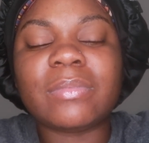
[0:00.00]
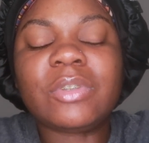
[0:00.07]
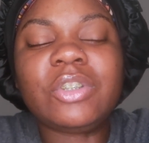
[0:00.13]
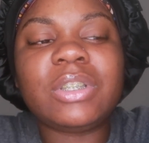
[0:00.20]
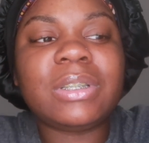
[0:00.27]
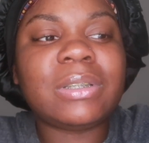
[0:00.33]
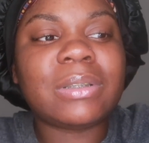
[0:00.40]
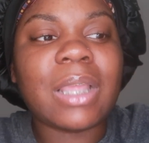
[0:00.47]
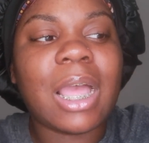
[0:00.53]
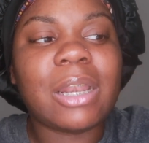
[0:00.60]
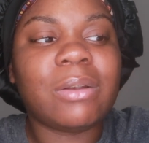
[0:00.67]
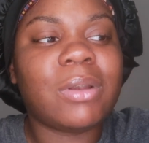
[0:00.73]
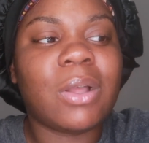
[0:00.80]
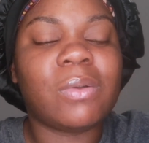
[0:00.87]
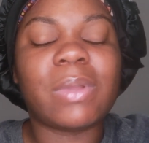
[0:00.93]
just,
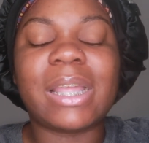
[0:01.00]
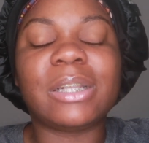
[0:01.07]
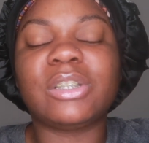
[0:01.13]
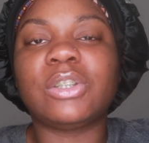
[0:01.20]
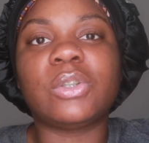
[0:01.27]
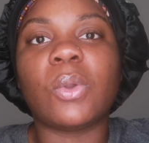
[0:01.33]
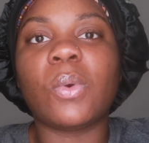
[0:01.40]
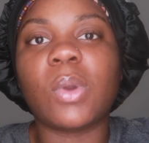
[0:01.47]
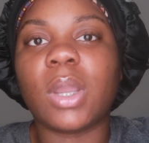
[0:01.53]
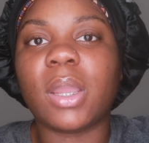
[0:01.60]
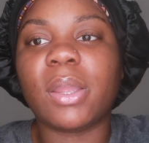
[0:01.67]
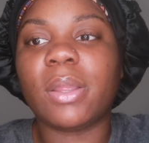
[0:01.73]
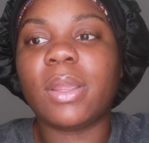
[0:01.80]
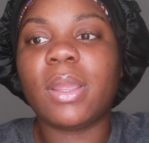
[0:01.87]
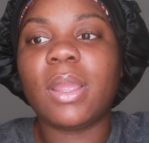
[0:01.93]
I don't know, at a
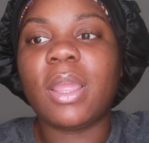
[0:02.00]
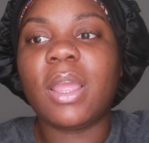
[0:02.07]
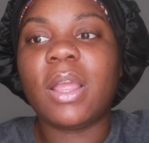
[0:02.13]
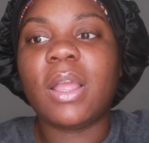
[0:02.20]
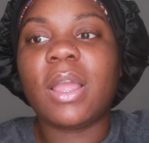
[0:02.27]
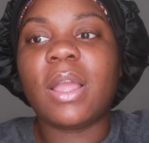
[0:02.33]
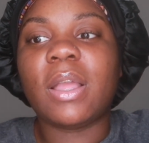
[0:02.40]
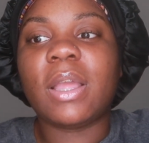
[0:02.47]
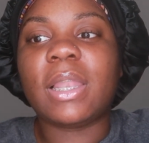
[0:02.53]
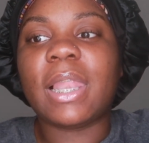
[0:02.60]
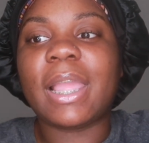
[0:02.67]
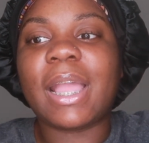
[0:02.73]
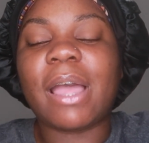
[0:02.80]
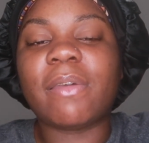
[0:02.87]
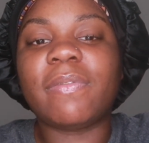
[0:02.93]
store.
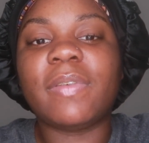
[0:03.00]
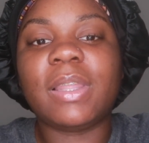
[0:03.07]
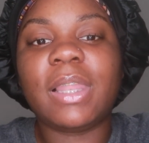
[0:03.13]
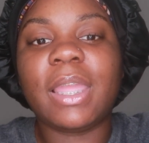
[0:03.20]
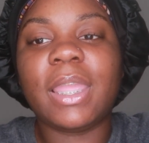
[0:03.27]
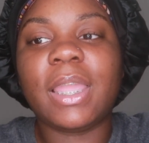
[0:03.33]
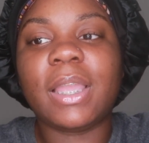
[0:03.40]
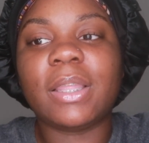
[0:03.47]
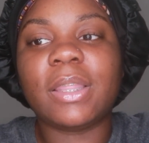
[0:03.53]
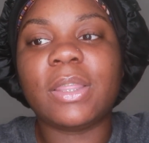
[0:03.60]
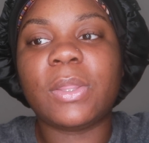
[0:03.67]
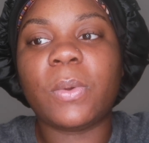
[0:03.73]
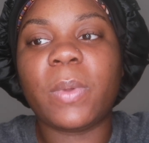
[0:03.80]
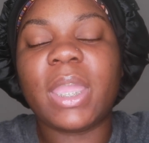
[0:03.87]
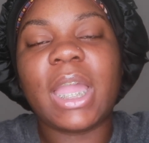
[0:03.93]
Like, I feel like
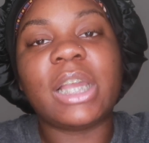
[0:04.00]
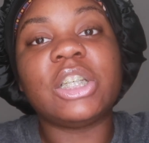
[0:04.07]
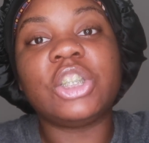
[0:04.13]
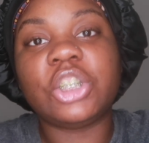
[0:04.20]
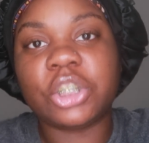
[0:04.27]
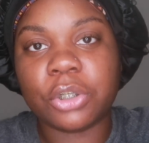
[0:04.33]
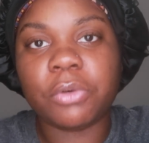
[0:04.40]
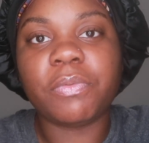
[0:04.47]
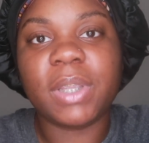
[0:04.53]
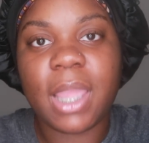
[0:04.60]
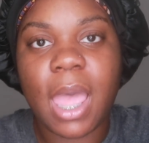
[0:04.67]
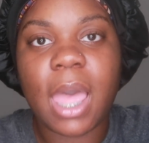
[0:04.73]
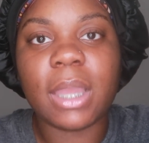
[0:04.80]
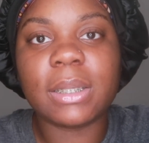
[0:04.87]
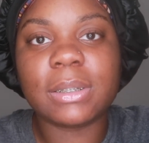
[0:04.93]
the way I should
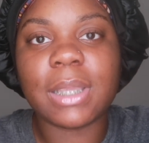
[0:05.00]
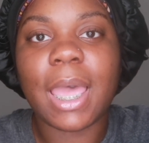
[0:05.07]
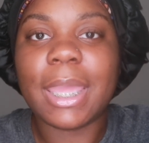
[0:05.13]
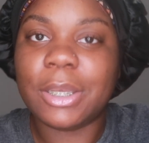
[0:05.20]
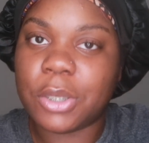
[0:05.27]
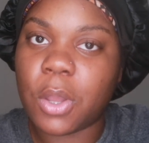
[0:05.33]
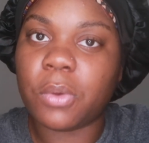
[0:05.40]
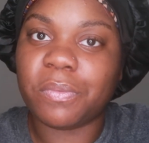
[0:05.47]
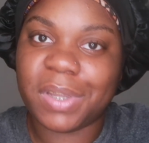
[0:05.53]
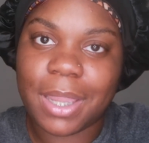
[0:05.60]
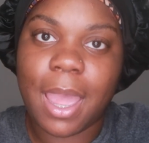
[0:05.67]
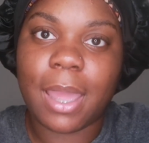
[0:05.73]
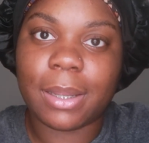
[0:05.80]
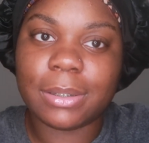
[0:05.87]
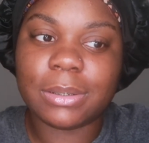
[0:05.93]
react, I don't
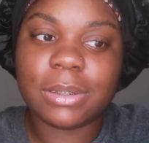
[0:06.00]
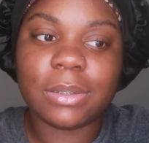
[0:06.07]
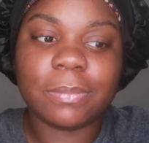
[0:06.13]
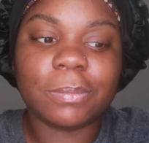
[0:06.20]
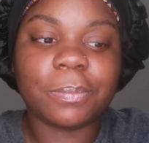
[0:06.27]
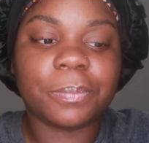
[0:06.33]
react.